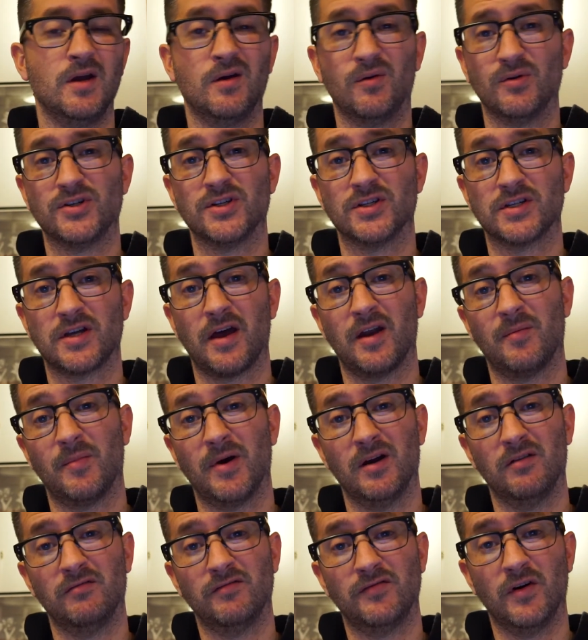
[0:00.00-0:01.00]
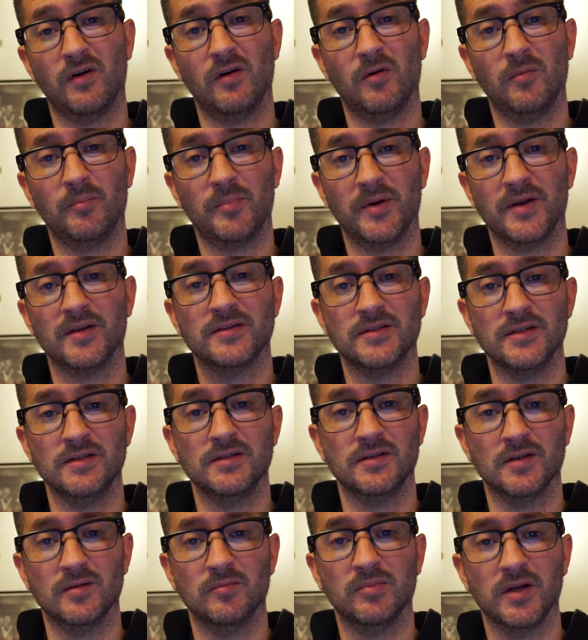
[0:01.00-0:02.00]
which is kind of my own fault, but it's
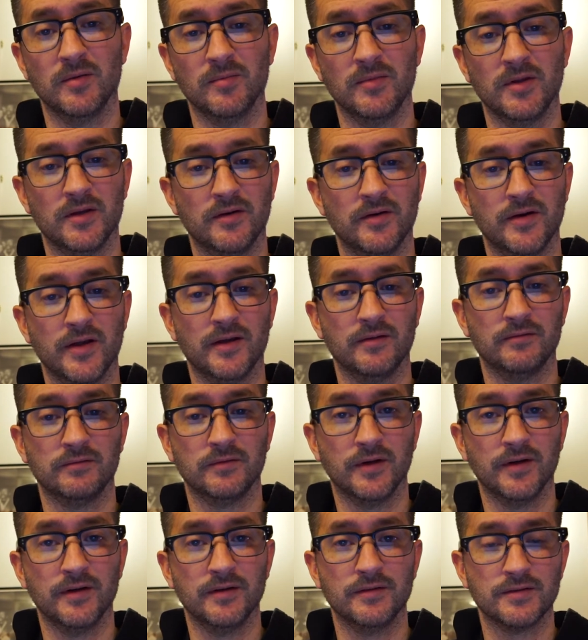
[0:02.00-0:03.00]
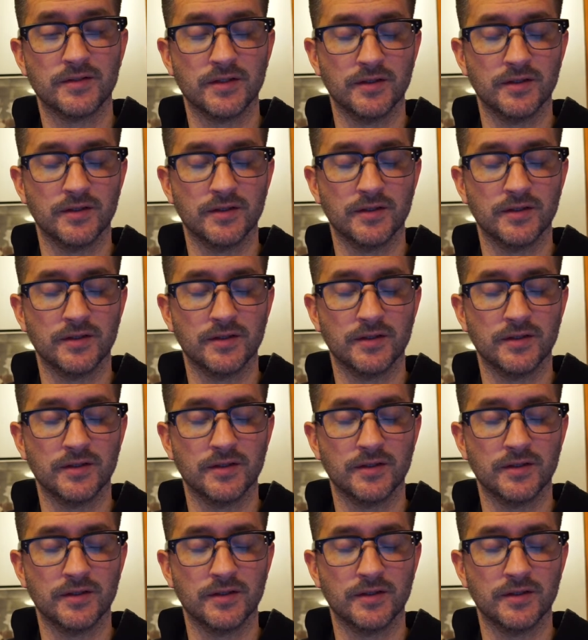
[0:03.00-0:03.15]
easy to blame the internet, right?